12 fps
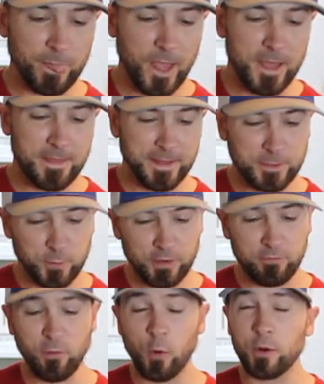I think
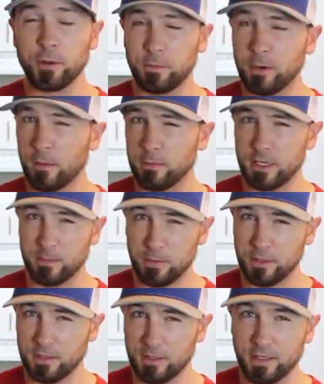going forward I'm probably going to
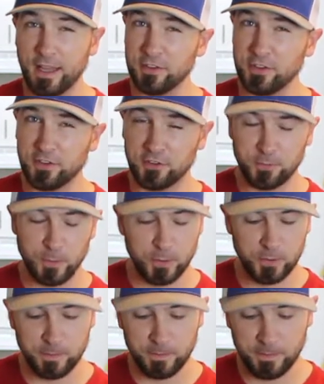put a little less on the
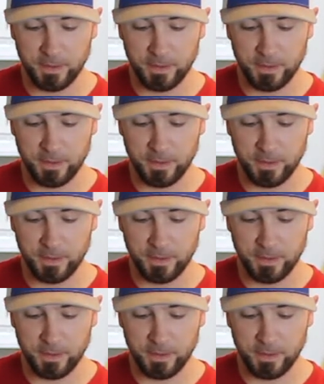spoon,